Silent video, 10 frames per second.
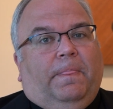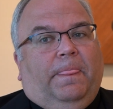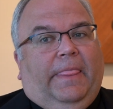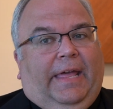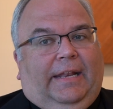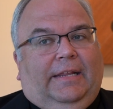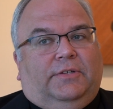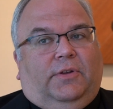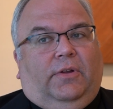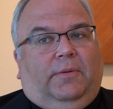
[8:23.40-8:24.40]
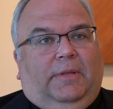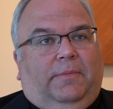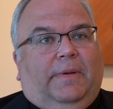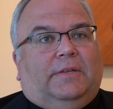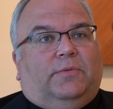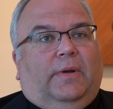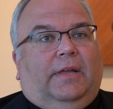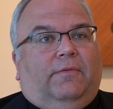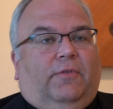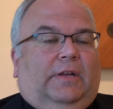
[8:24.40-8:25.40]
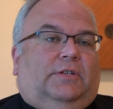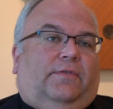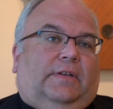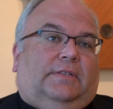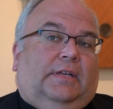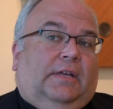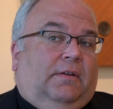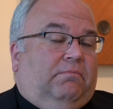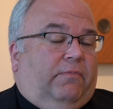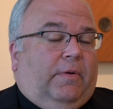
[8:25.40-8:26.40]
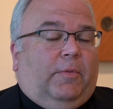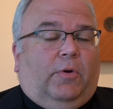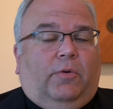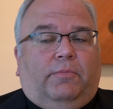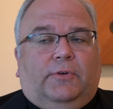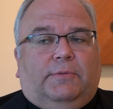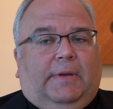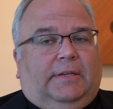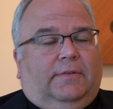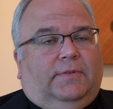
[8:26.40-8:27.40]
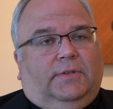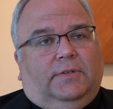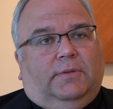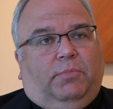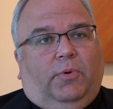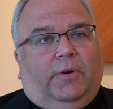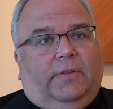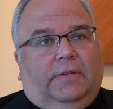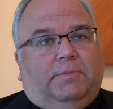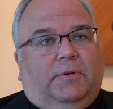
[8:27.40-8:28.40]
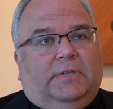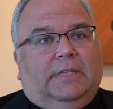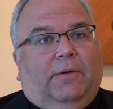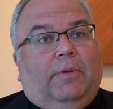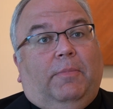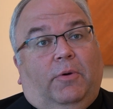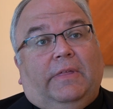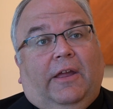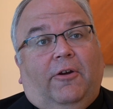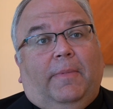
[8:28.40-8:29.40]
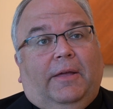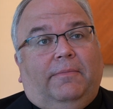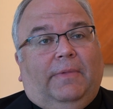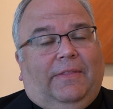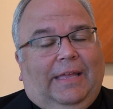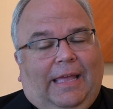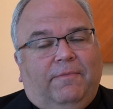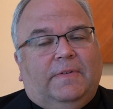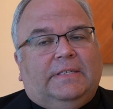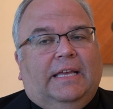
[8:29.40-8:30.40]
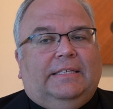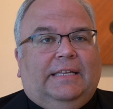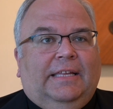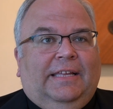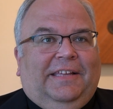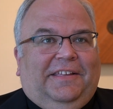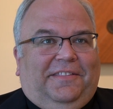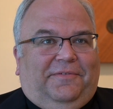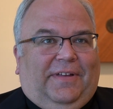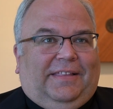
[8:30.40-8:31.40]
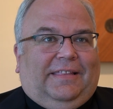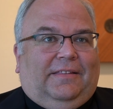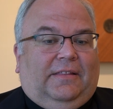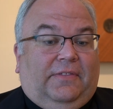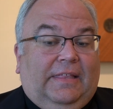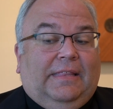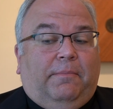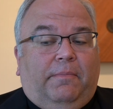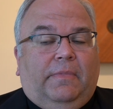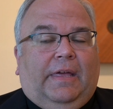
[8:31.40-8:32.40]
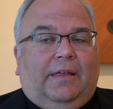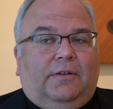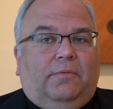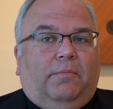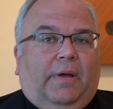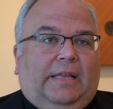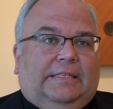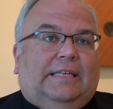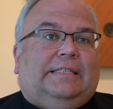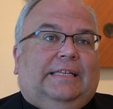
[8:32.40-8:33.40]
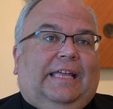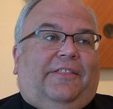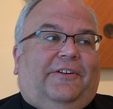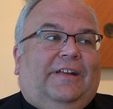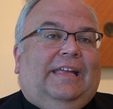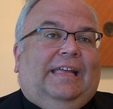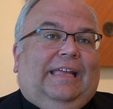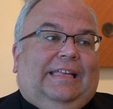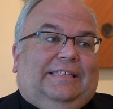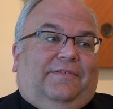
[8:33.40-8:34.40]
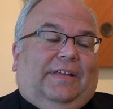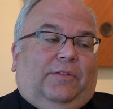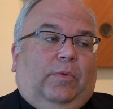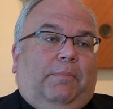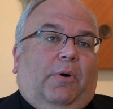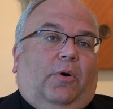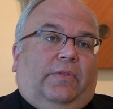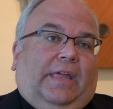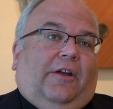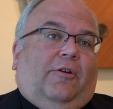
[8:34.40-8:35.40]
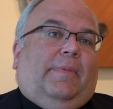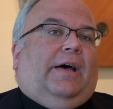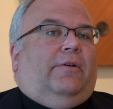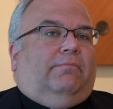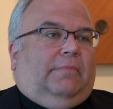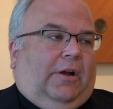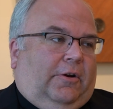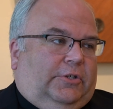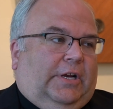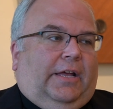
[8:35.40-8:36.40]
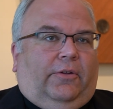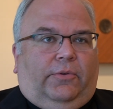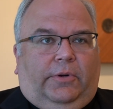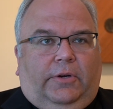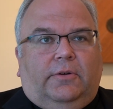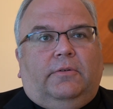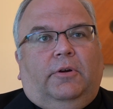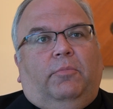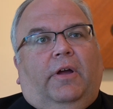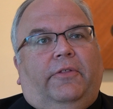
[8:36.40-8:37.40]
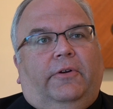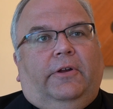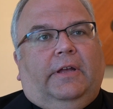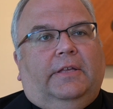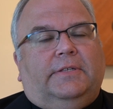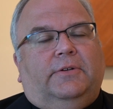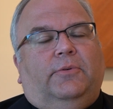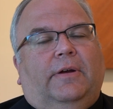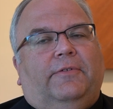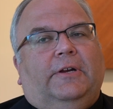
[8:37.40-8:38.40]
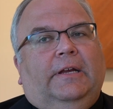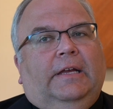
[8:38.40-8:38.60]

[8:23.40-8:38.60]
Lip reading: then it's going to be the best way for each of us from our own perspectives to support this person that we both care about. I think emphasizing the fact that the thing that binds us together is the fact that we both care about our child or your brother, your cousin, whoever.